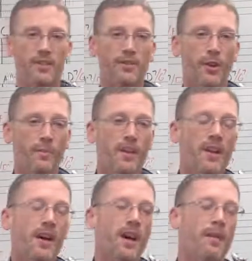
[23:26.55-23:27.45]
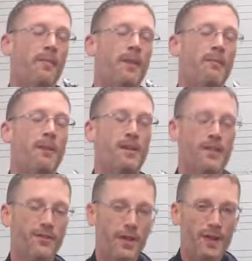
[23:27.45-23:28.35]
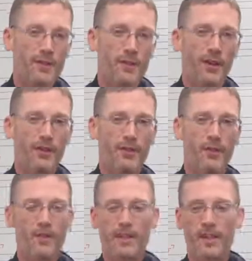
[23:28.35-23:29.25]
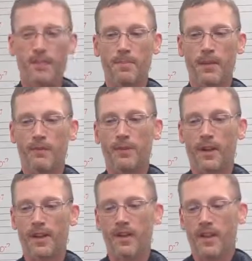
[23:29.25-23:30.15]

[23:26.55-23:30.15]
So, best of luck to all of you. It's been fun.